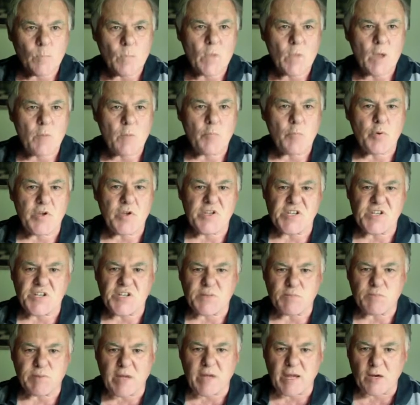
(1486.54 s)
Prince is
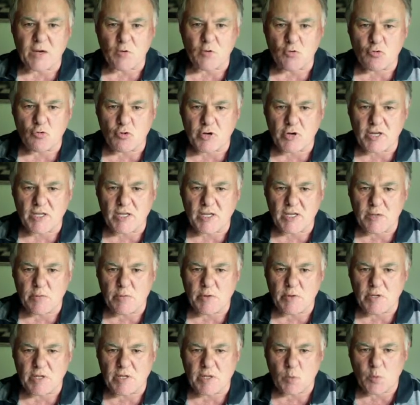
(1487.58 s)
playing really,
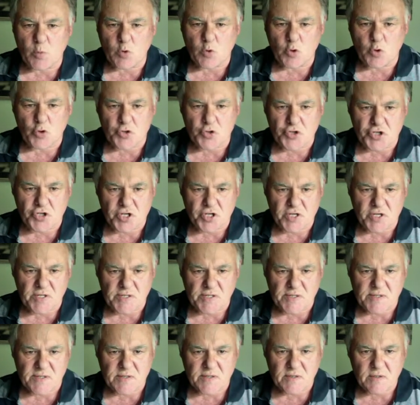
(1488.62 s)
really good
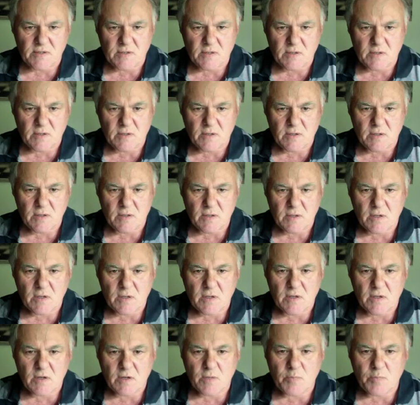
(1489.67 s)
chess.
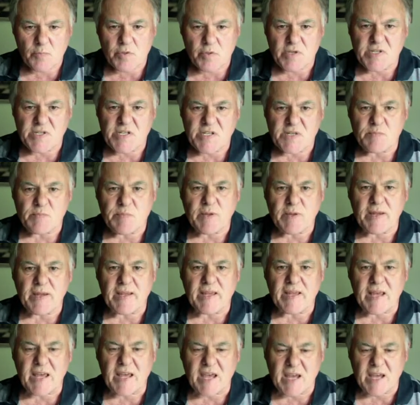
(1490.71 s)
Prince is playing
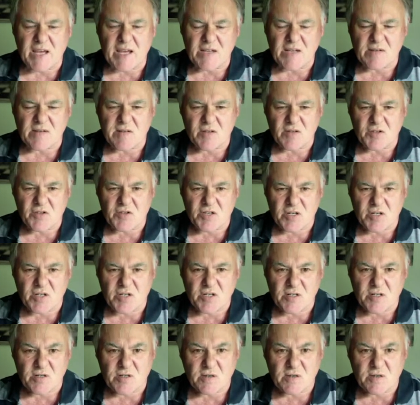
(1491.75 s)
excellent chess.